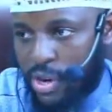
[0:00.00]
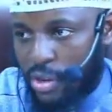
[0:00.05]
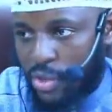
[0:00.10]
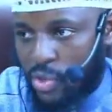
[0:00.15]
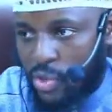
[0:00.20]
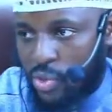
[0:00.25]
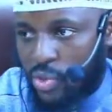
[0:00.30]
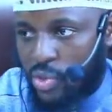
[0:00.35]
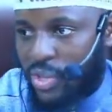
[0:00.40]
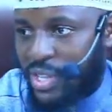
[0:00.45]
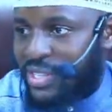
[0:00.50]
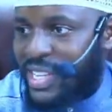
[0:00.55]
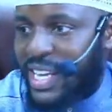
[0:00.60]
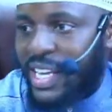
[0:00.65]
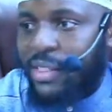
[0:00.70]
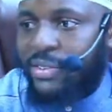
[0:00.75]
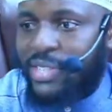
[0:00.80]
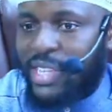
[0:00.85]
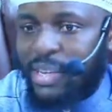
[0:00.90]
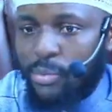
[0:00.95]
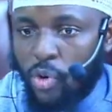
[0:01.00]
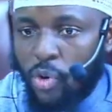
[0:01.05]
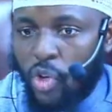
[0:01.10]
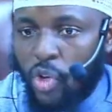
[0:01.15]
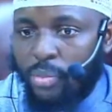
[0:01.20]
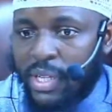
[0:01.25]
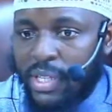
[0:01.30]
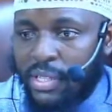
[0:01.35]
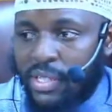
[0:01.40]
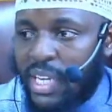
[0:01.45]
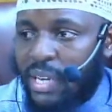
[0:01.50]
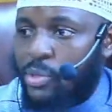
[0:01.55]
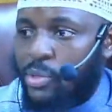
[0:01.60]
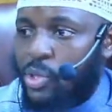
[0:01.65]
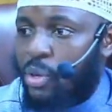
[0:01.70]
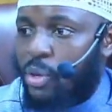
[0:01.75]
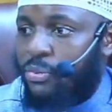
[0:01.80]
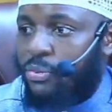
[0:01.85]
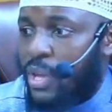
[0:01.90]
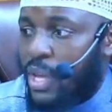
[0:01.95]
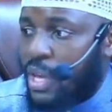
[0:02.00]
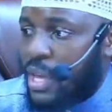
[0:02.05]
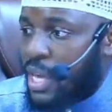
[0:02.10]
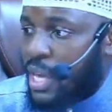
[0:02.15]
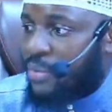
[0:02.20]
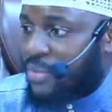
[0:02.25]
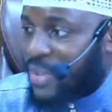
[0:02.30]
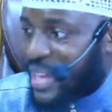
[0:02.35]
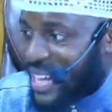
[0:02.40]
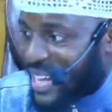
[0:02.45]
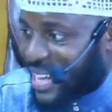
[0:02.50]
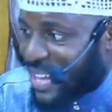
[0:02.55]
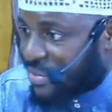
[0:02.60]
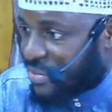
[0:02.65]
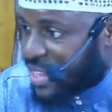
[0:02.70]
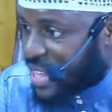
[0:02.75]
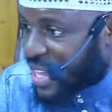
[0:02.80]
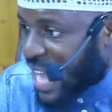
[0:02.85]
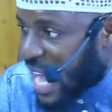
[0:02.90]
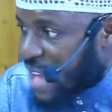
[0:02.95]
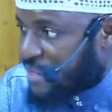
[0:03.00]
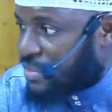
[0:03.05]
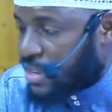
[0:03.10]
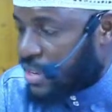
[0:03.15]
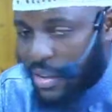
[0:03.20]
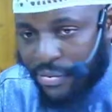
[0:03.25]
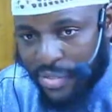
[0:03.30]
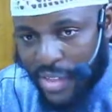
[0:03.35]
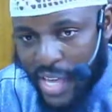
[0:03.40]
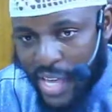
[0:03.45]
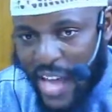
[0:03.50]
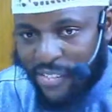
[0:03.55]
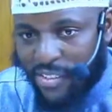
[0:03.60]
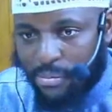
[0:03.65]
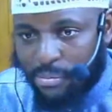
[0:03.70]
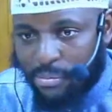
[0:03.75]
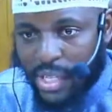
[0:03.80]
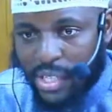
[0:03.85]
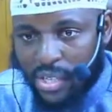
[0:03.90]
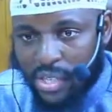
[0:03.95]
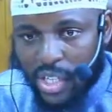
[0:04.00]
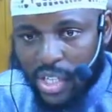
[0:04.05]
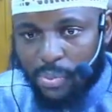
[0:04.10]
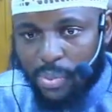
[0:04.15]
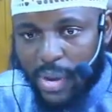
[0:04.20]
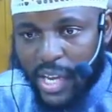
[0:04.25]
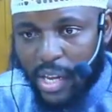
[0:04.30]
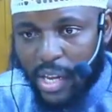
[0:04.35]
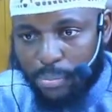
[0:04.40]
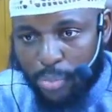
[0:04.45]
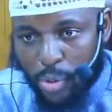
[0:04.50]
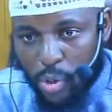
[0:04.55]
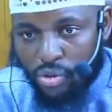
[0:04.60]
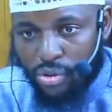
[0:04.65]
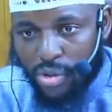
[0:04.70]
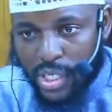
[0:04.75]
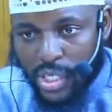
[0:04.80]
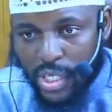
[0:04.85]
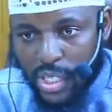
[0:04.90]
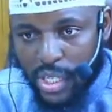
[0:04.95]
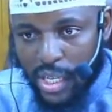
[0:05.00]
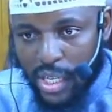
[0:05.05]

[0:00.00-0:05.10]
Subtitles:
So they take the same hukum in terms of if they haven't been touched by an impurity